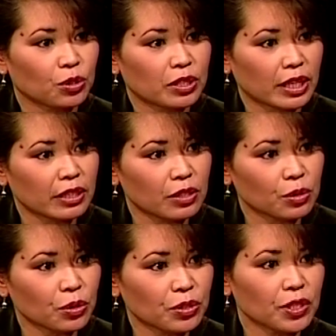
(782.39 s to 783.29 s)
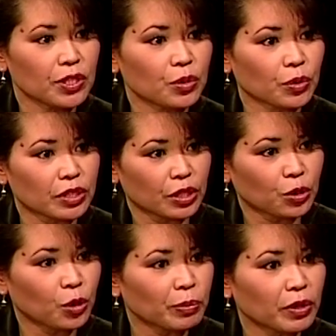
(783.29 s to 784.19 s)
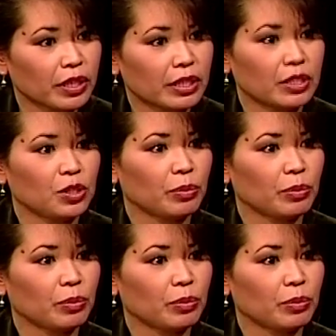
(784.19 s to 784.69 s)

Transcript: take these courses, or is it incorporated into